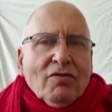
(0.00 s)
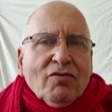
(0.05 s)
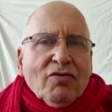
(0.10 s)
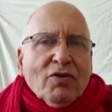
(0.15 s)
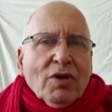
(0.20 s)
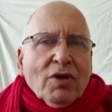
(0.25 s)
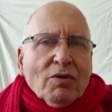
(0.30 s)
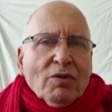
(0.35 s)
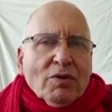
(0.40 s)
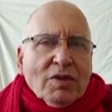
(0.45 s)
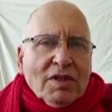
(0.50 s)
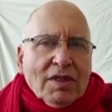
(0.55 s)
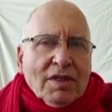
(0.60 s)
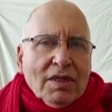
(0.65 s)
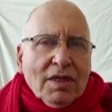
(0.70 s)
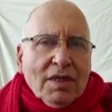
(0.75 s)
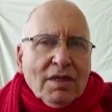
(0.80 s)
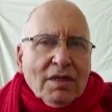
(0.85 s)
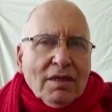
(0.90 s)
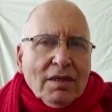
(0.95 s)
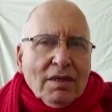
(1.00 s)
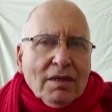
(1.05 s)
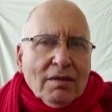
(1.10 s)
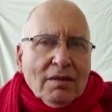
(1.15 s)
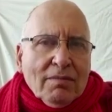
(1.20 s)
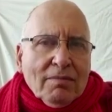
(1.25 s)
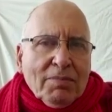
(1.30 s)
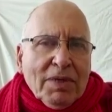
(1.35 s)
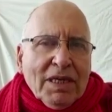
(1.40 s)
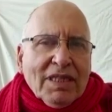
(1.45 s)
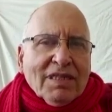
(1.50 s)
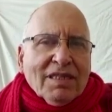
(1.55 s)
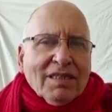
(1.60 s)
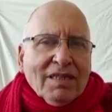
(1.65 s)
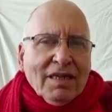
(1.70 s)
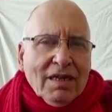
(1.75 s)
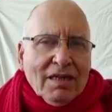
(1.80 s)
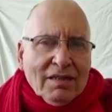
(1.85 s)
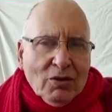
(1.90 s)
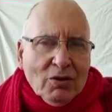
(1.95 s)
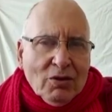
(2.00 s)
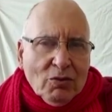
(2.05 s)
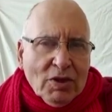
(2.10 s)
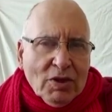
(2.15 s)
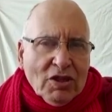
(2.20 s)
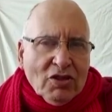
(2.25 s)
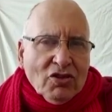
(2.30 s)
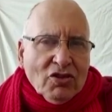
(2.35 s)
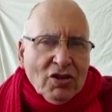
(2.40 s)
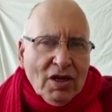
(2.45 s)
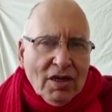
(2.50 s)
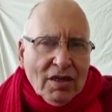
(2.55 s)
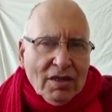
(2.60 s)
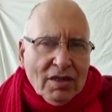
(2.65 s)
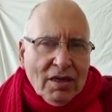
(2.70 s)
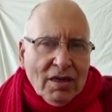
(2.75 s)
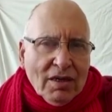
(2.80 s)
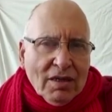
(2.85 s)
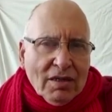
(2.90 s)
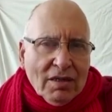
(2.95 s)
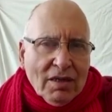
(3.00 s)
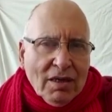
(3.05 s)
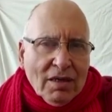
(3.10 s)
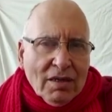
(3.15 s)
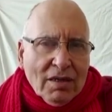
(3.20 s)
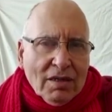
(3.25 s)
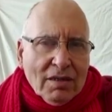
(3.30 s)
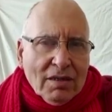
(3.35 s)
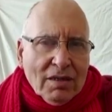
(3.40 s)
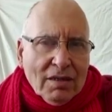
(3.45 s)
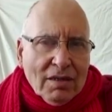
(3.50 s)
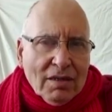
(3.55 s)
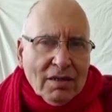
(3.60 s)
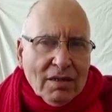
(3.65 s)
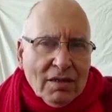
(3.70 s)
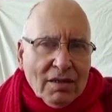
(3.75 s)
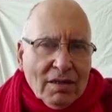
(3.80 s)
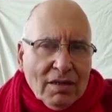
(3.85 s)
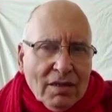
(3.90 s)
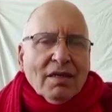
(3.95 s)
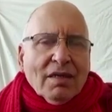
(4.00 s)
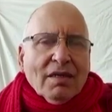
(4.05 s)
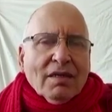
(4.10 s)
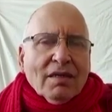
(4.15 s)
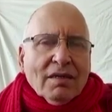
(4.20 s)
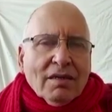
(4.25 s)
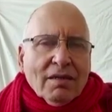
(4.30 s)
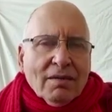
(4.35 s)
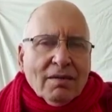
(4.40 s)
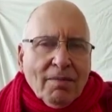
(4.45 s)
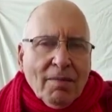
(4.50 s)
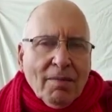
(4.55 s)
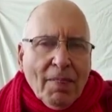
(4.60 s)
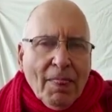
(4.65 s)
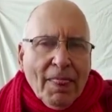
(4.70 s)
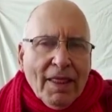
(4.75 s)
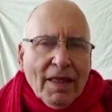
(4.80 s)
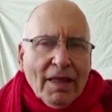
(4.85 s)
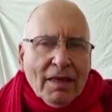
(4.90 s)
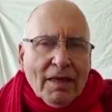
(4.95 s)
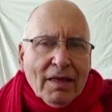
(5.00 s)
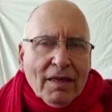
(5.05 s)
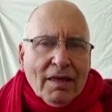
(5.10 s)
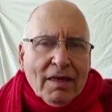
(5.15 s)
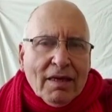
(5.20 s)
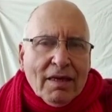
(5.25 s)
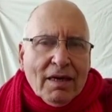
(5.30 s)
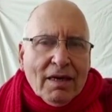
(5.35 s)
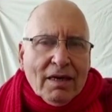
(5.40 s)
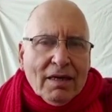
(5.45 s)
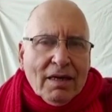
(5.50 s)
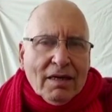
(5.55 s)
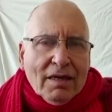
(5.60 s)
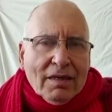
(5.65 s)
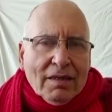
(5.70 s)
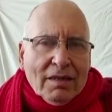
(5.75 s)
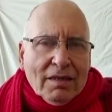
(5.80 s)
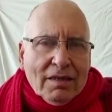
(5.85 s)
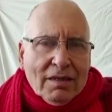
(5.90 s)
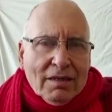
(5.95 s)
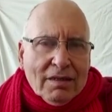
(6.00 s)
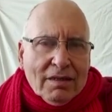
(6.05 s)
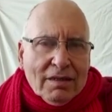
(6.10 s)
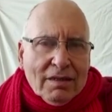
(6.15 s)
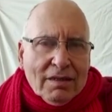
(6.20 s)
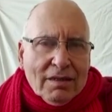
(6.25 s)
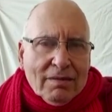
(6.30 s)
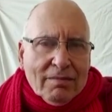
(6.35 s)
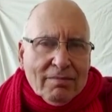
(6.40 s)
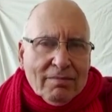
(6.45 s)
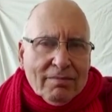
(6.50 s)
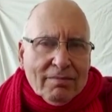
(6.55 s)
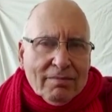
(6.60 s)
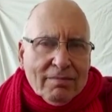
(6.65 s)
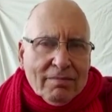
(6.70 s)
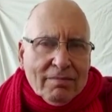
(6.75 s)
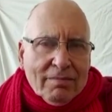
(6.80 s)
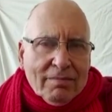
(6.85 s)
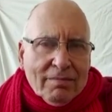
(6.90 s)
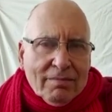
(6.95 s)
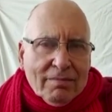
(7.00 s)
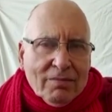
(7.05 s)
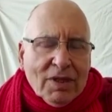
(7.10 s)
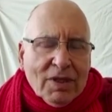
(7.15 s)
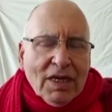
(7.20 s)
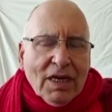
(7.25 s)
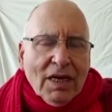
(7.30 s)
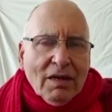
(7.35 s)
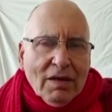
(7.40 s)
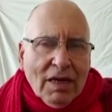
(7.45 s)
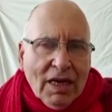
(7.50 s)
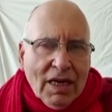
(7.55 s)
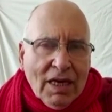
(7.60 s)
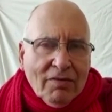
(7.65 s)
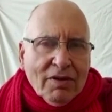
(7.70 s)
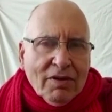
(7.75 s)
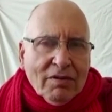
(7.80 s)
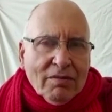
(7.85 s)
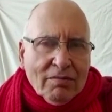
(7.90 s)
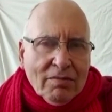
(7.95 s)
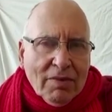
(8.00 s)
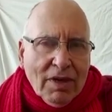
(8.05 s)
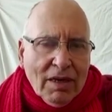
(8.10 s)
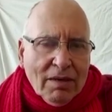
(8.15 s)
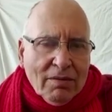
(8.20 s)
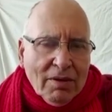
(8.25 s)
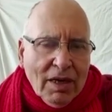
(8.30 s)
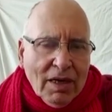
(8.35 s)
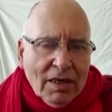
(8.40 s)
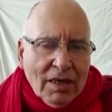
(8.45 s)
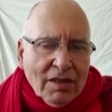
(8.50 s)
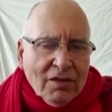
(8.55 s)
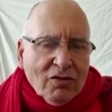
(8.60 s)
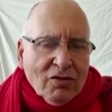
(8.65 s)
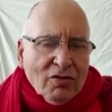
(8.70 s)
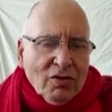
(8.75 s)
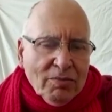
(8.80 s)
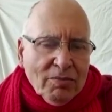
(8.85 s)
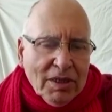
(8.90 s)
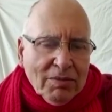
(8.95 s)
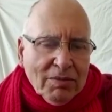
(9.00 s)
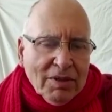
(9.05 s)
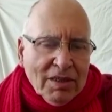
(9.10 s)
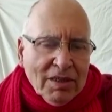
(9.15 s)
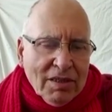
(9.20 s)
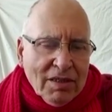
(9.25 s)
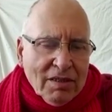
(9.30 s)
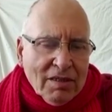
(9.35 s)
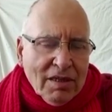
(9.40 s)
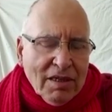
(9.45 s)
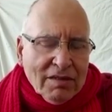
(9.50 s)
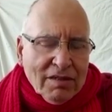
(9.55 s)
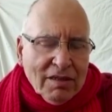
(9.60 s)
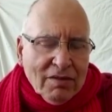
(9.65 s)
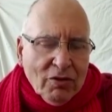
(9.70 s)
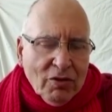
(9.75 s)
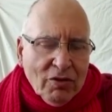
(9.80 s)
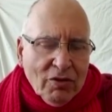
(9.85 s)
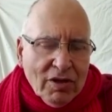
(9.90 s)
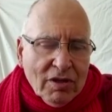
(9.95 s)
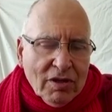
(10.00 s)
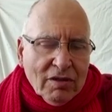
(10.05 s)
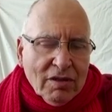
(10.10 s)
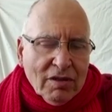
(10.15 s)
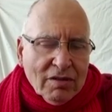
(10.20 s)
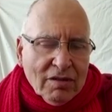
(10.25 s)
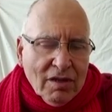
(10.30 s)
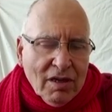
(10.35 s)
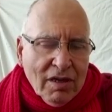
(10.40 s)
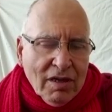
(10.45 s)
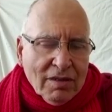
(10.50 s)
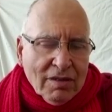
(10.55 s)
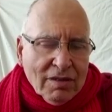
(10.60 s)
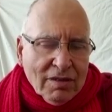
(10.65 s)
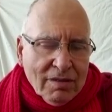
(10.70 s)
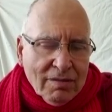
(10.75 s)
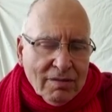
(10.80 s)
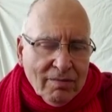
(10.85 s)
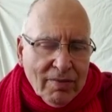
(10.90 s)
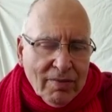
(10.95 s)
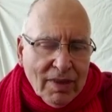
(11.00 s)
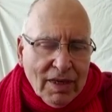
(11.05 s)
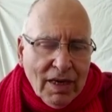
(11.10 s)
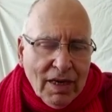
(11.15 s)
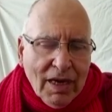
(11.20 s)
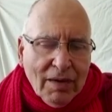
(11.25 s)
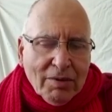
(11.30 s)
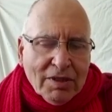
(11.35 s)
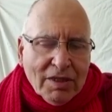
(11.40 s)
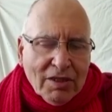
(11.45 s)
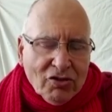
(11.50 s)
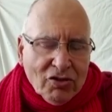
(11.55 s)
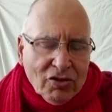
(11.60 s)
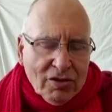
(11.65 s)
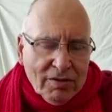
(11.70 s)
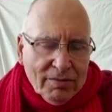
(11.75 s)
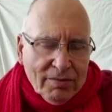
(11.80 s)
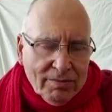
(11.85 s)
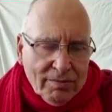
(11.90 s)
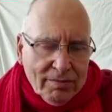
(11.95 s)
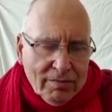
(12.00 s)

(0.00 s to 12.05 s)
I would say pedestals on which I think I mean I teach for many years, let's say for 30 years at least. I'm a teacher.